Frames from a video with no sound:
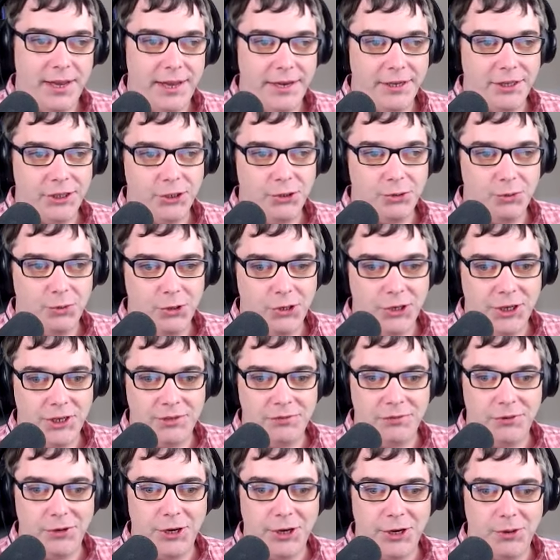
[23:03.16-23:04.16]
I just
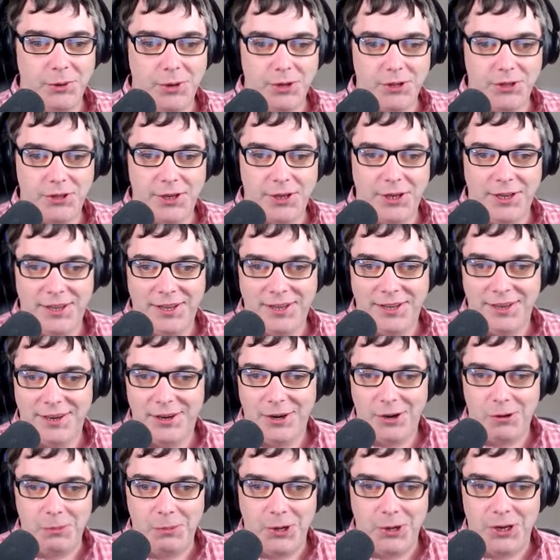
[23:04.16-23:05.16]
realized very quickly
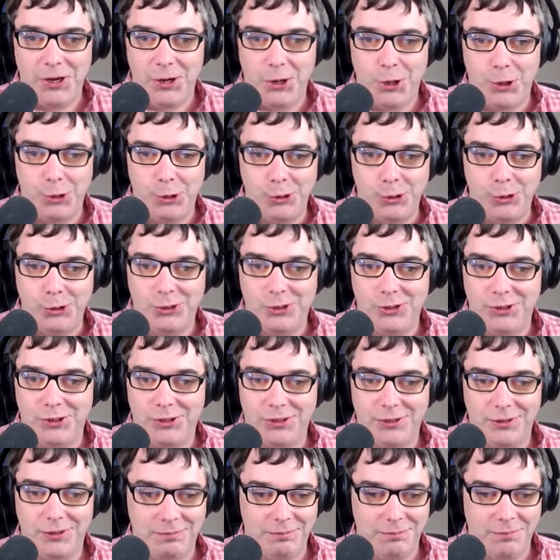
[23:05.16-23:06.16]
nobody
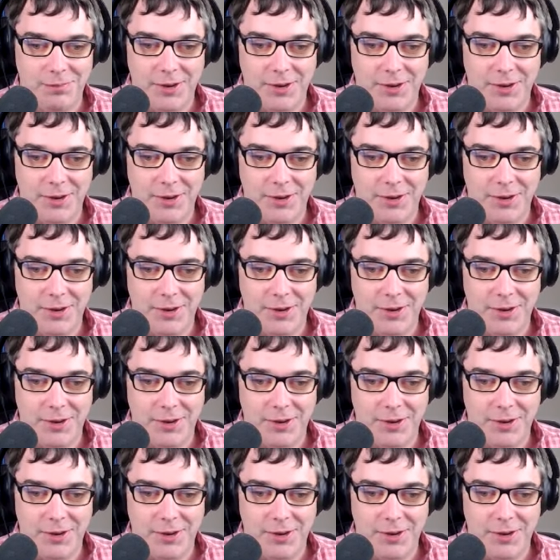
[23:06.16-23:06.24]
knows